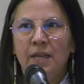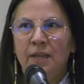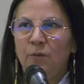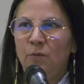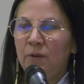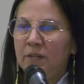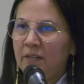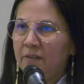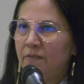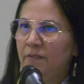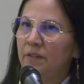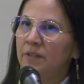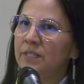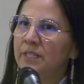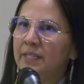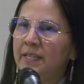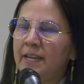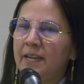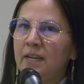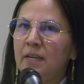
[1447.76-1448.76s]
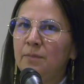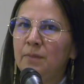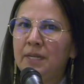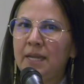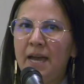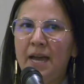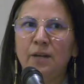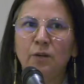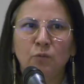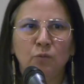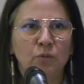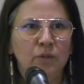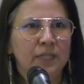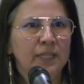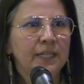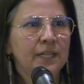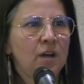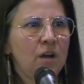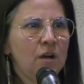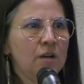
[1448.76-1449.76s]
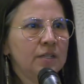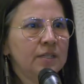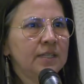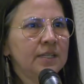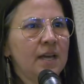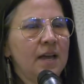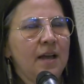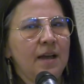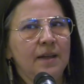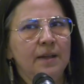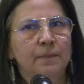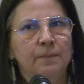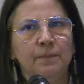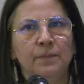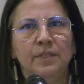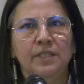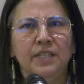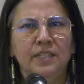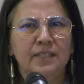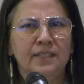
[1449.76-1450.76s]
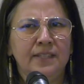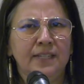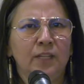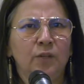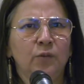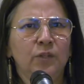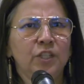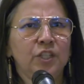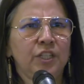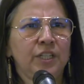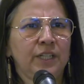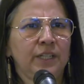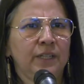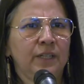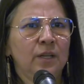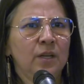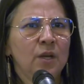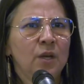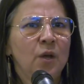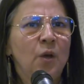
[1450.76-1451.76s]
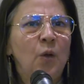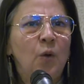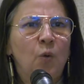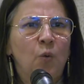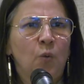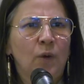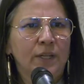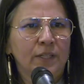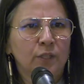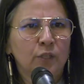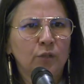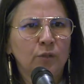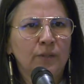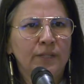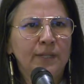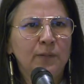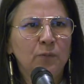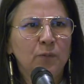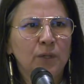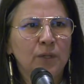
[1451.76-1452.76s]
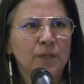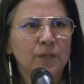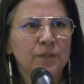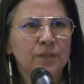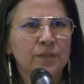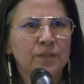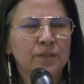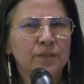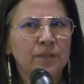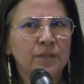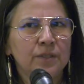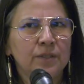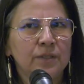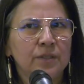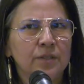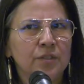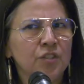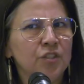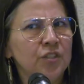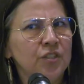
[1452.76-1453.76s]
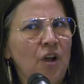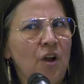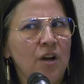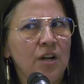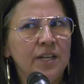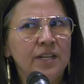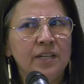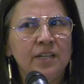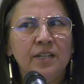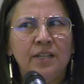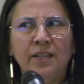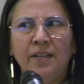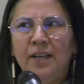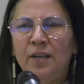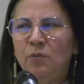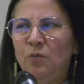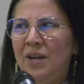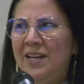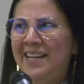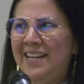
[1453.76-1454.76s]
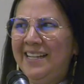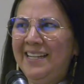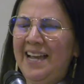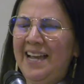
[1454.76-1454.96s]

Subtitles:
When he first came, he had a really hard time distinguishing when Cree words started and when they